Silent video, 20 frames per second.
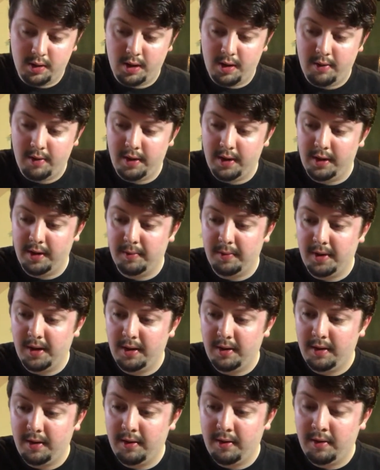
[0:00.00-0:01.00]
Alright, come on
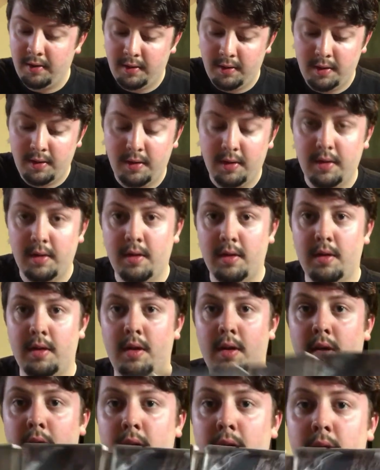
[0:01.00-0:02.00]
out of there.
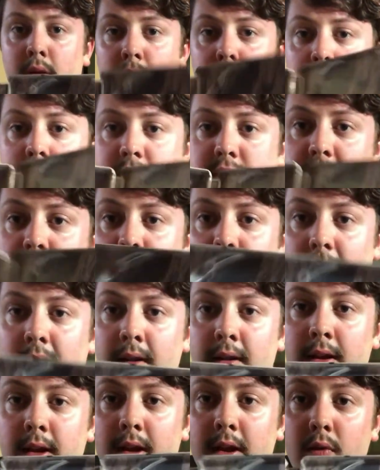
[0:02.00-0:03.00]
Looks like that.
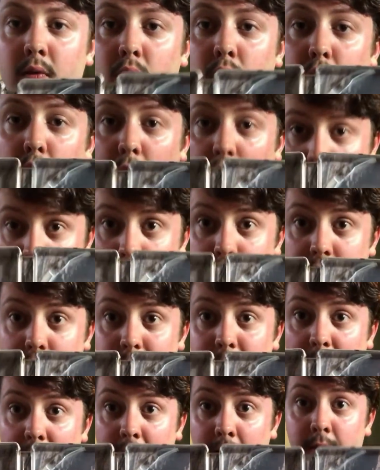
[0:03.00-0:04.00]
Really
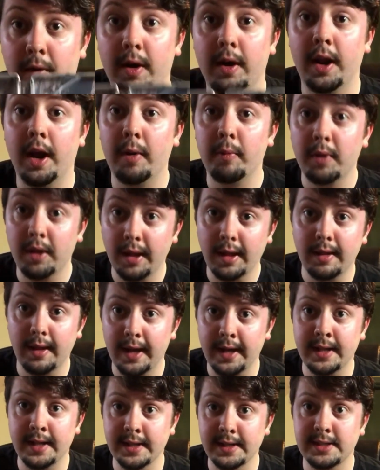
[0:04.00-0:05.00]
good background. I really
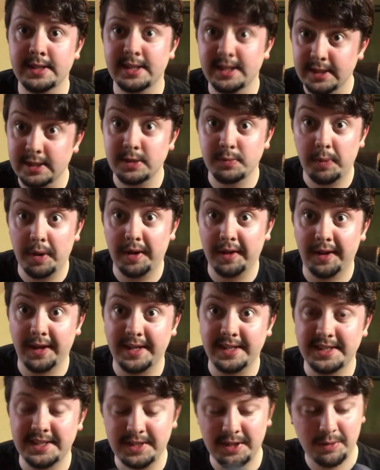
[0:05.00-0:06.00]
like this. This is why I
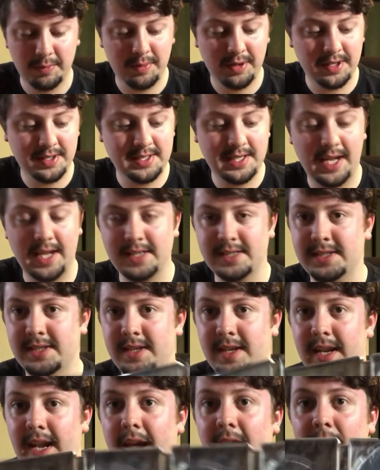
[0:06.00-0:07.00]
like Steelbooks.
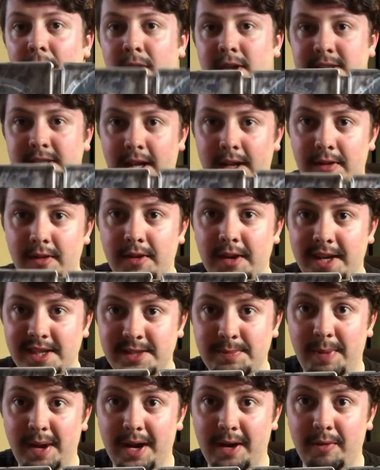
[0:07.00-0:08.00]
They always have their
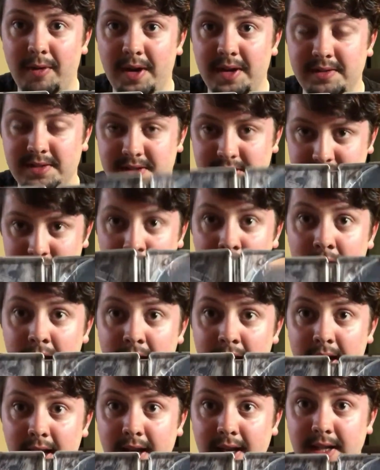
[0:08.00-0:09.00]
nice backgrounds
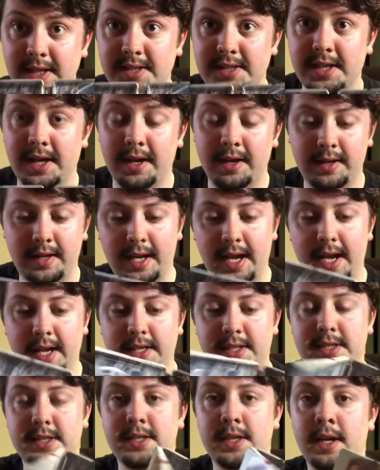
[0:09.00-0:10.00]
on the inside of the
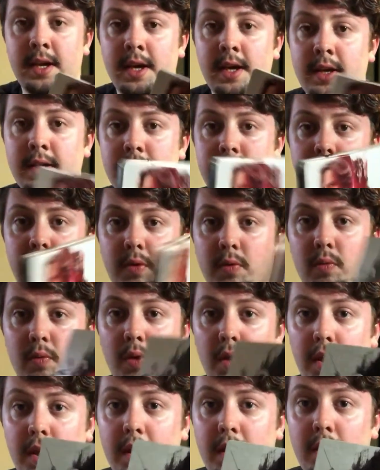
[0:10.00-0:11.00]
case. So
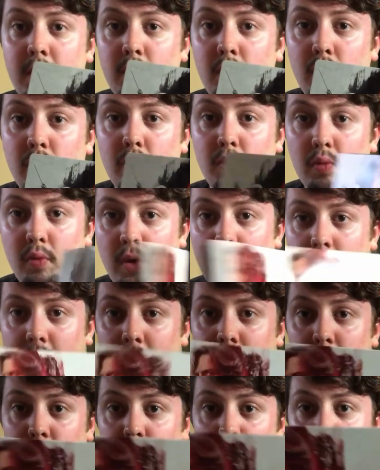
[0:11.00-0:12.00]
really, really,
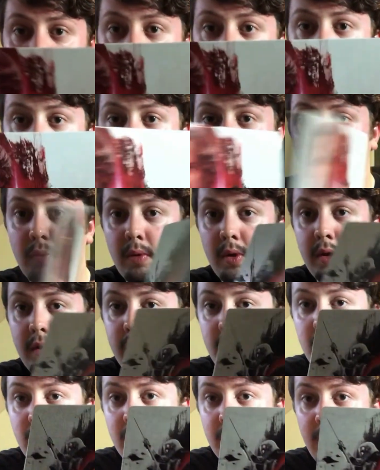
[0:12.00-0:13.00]
really, really
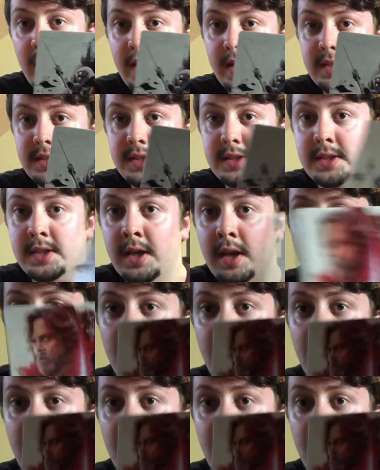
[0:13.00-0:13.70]
cool case.